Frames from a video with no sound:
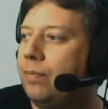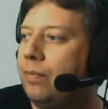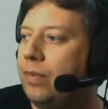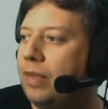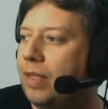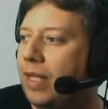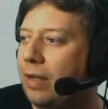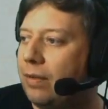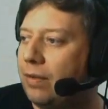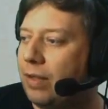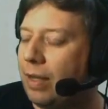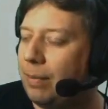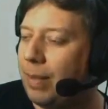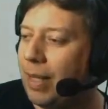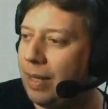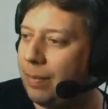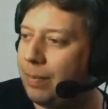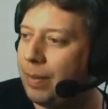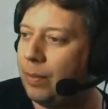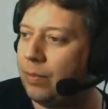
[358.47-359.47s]
Now that I'm
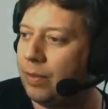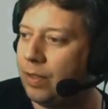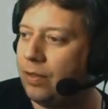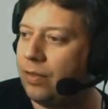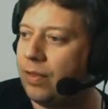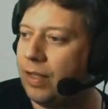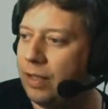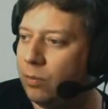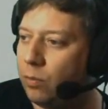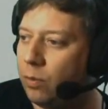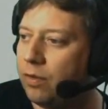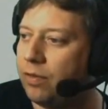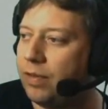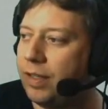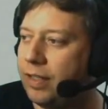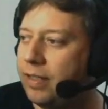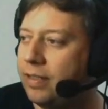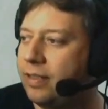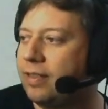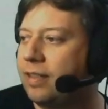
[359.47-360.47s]
happy with what
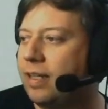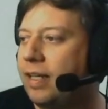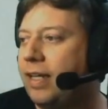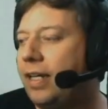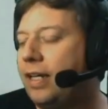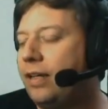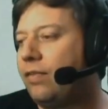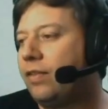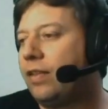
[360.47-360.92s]
thicknesses I need